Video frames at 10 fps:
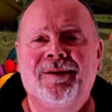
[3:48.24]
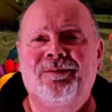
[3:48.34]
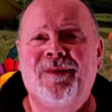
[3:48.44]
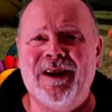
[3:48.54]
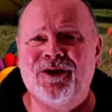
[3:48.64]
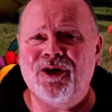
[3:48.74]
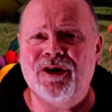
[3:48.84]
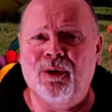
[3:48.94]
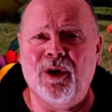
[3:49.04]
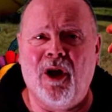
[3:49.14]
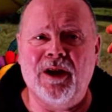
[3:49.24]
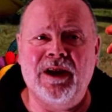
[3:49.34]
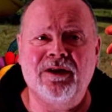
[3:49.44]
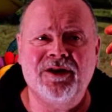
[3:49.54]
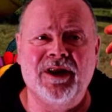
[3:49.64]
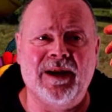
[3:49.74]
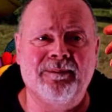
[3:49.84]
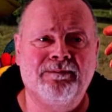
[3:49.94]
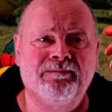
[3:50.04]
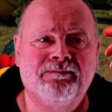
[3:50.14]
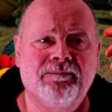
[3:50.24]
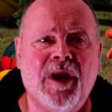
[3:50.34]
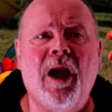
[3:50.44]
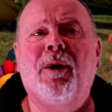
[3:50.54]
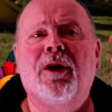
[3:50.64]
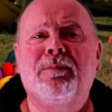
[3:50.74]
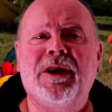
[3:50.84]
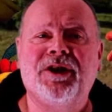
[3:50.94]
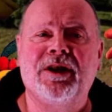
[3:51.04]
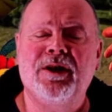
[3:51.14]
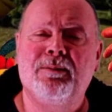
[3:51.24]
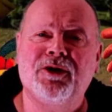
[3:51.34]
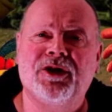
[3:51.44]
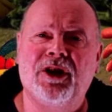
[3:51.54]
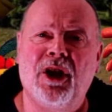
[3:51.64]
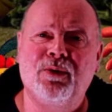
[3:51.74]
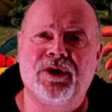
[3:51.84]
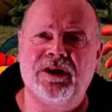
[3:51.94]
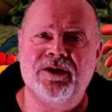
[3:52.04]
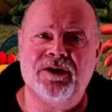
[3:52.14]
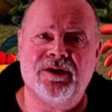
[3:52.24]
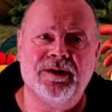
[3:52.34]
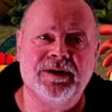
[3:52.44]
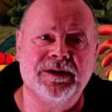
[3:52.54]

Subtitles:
Well, it does look like it, doesn't it? Come on, admit it, you must have noticed.